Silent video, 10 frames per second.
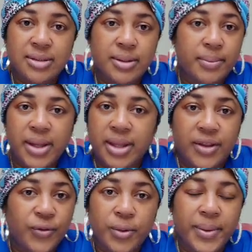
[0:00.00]
but
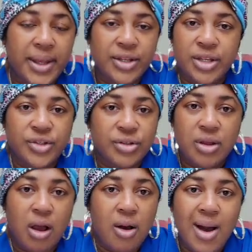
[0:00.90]
if we're being in
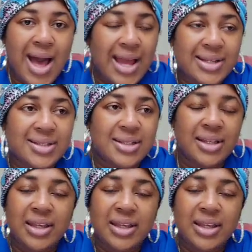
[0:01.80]
all honesty,